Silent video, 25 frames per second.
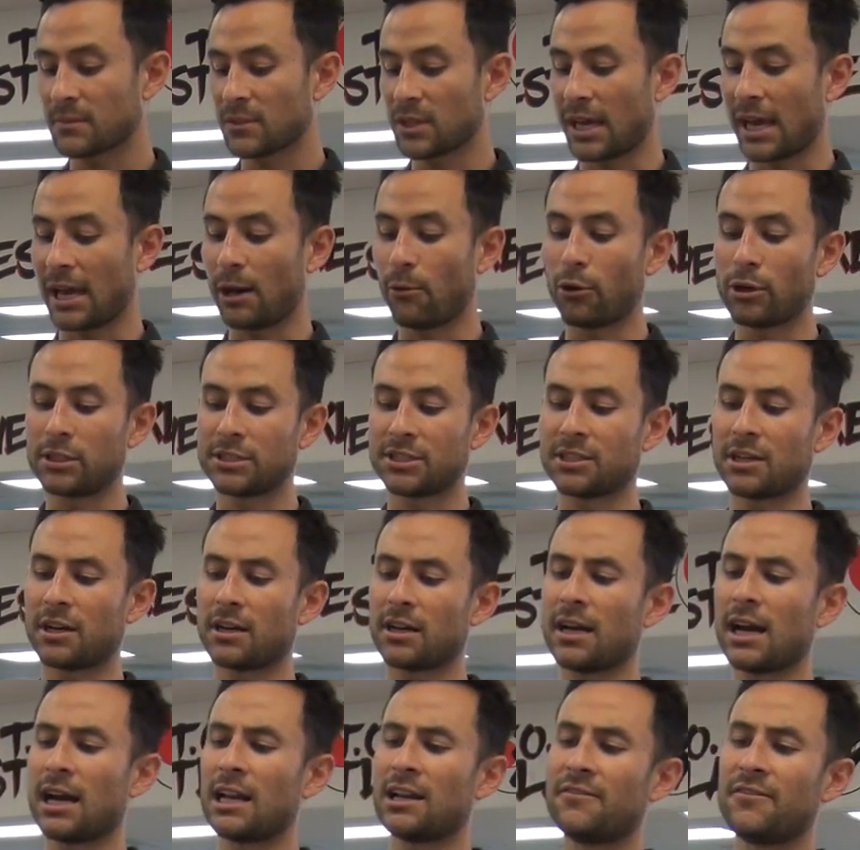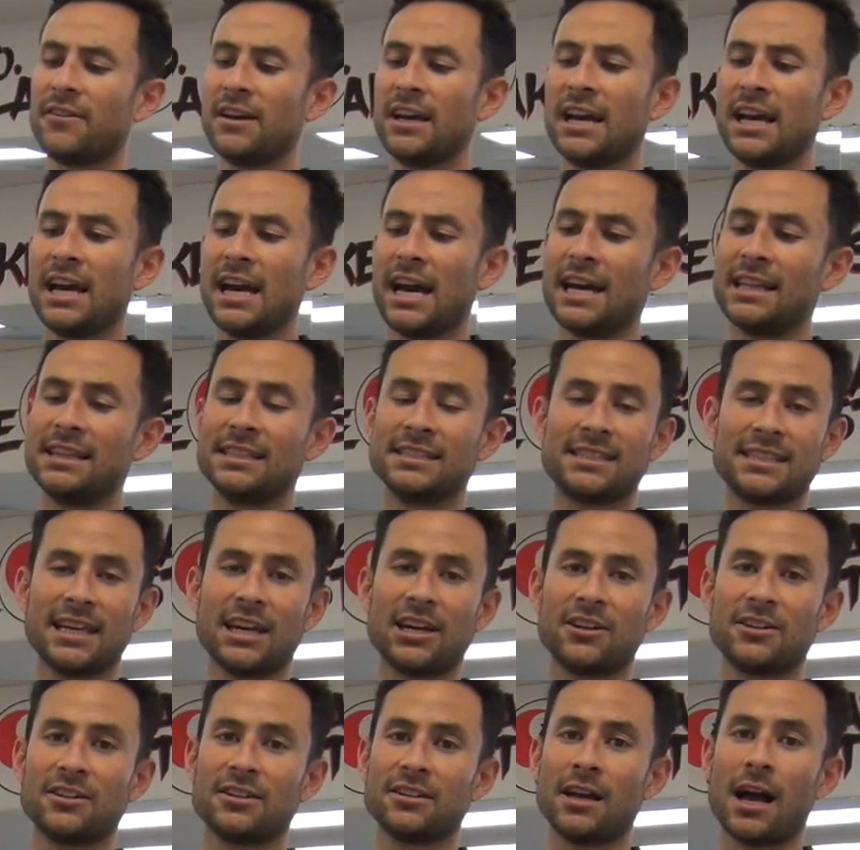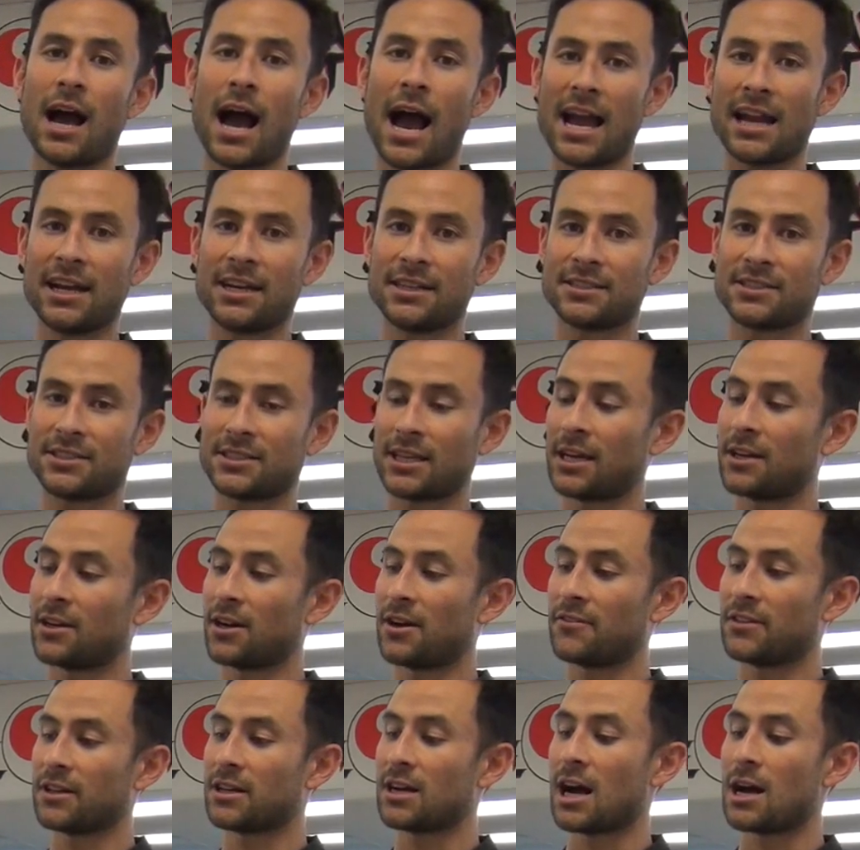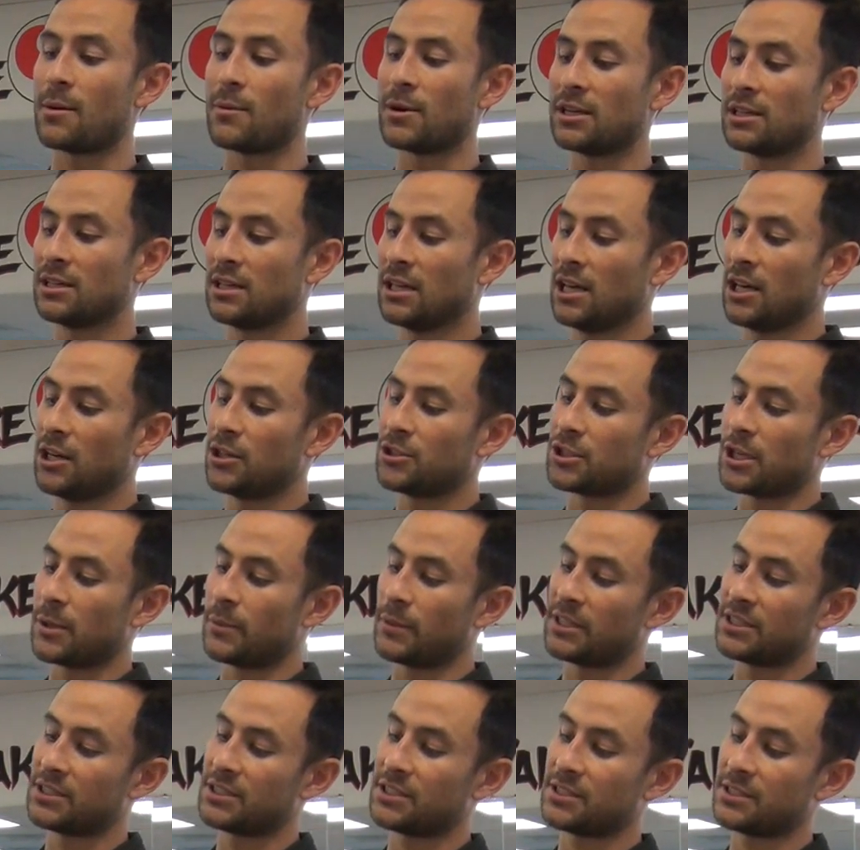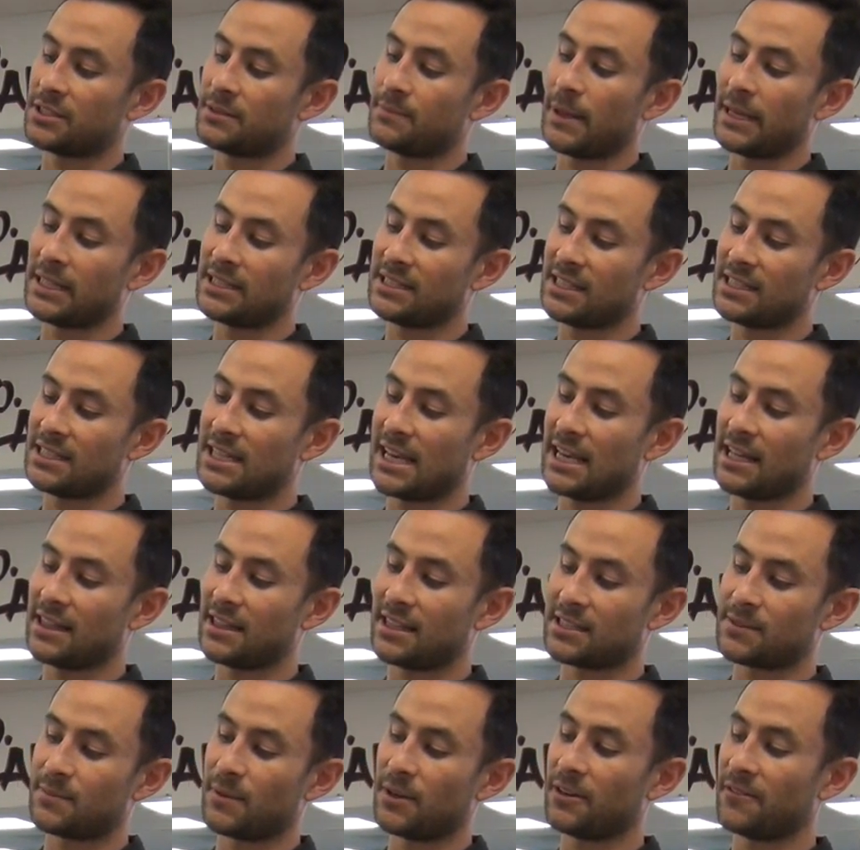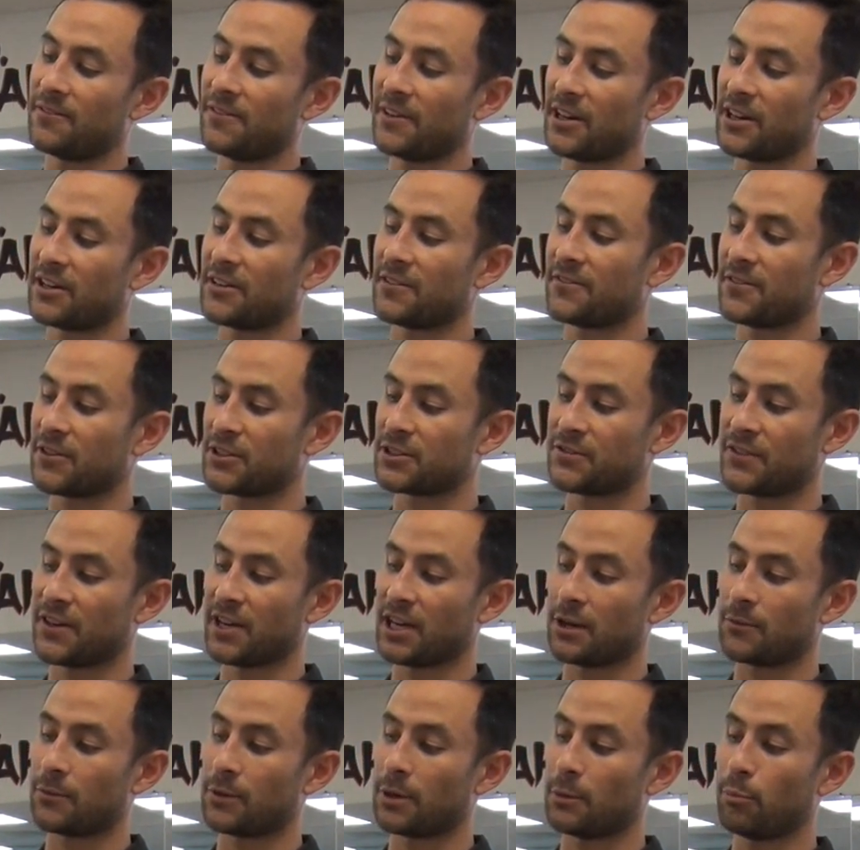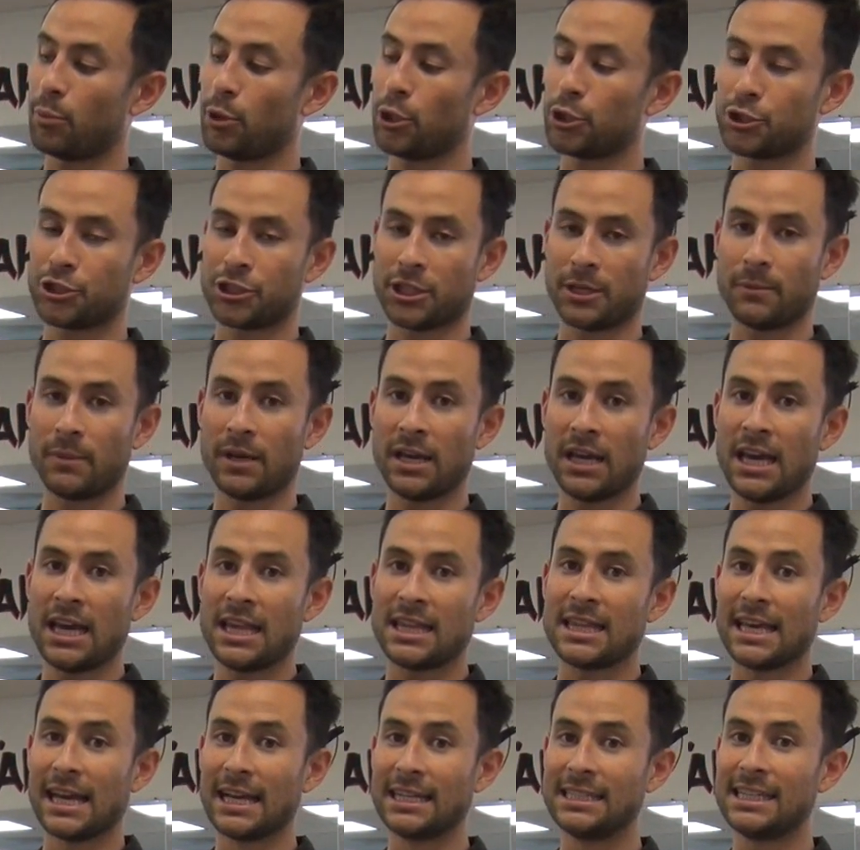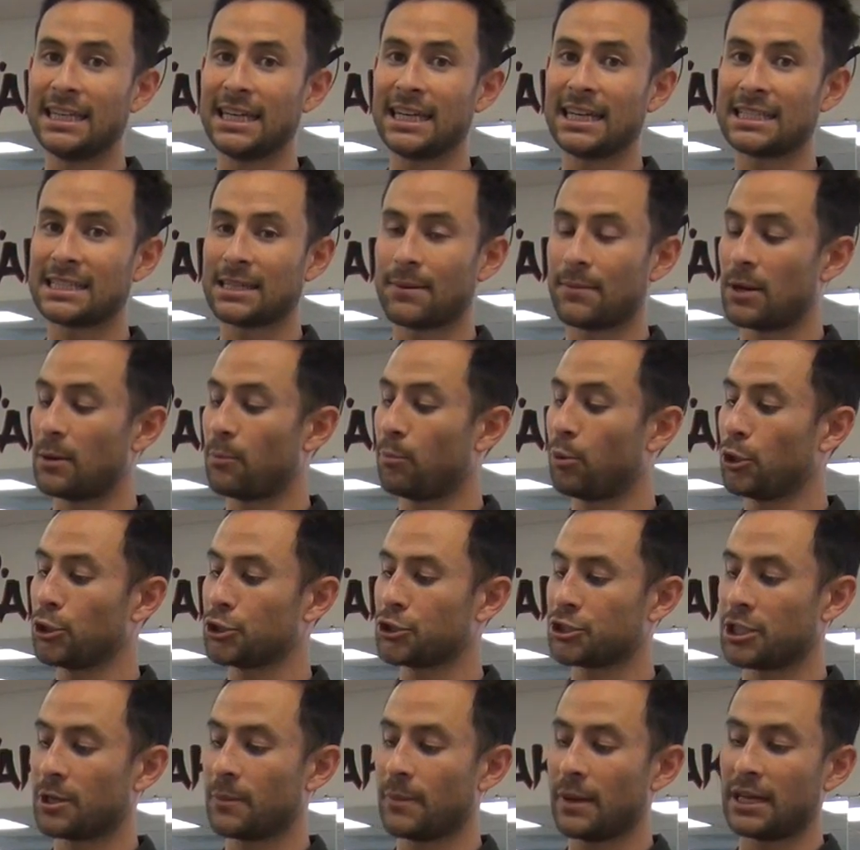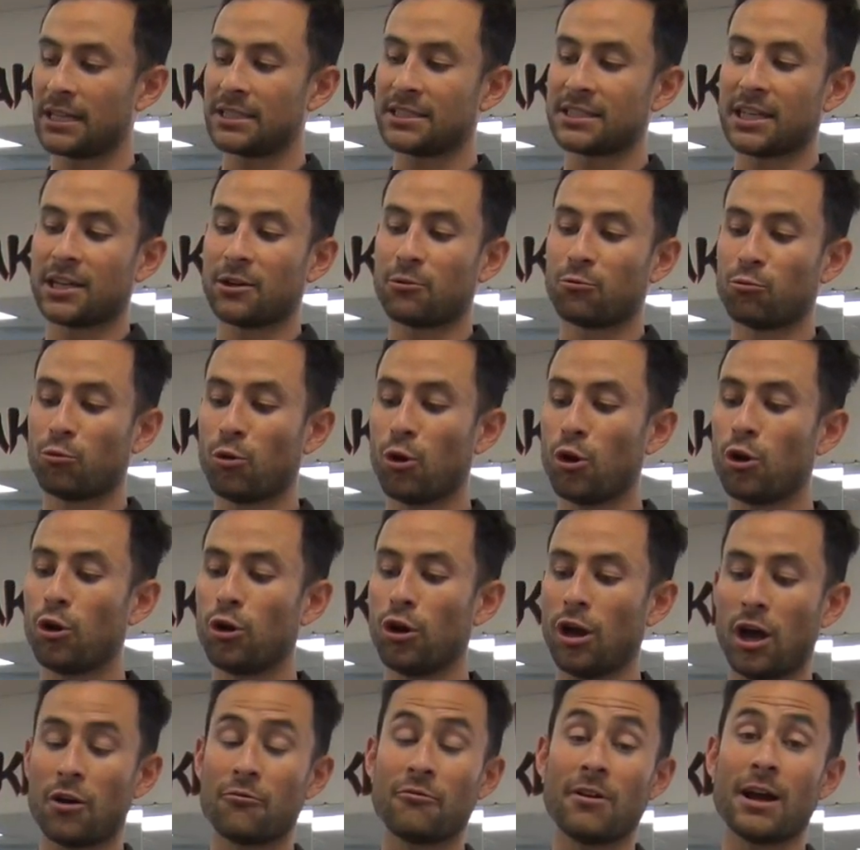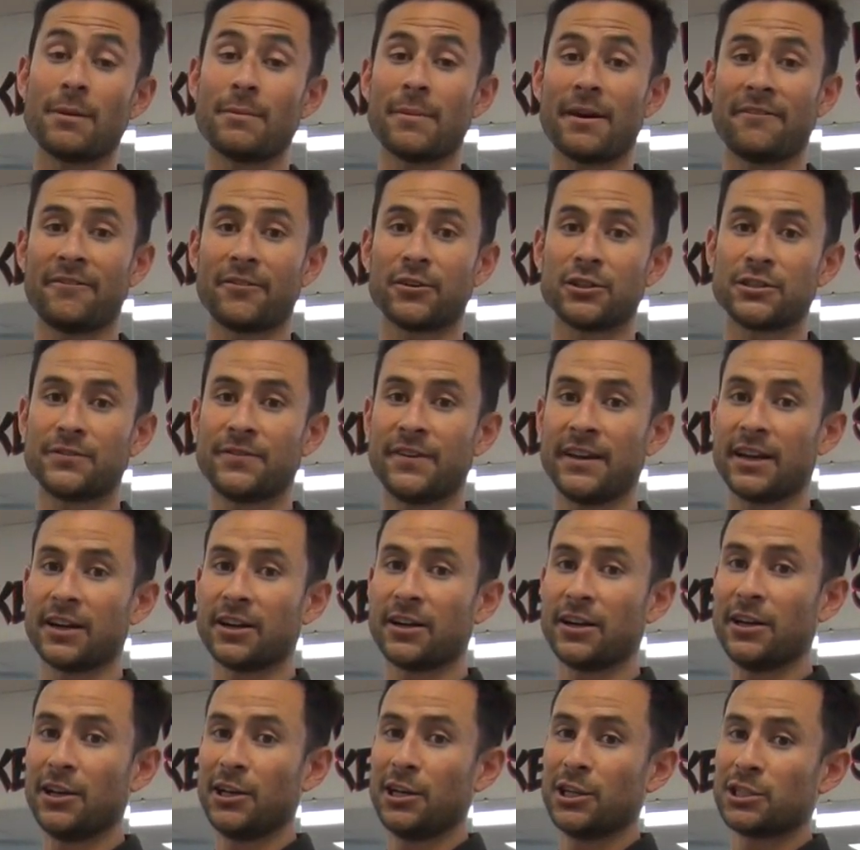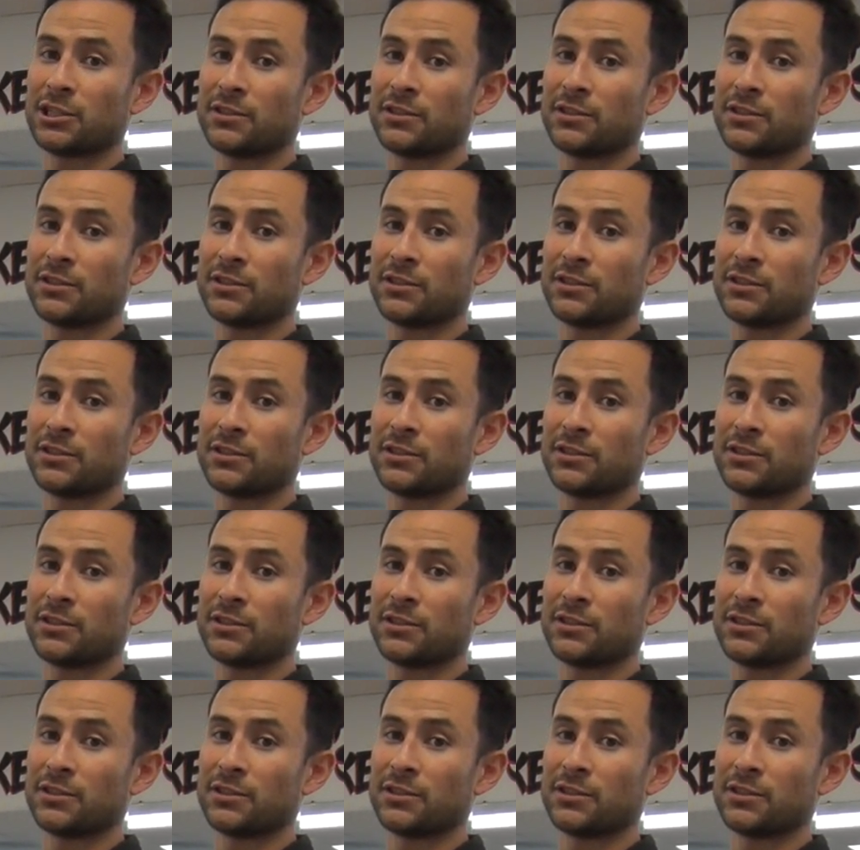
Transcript: Okay, I want to start kind of in the center, higher center of the kama. So I'm going to basically take this middle finger and first finger, I'm going to push them. The idea is I'm going to push them and it's going to roll around my first finger.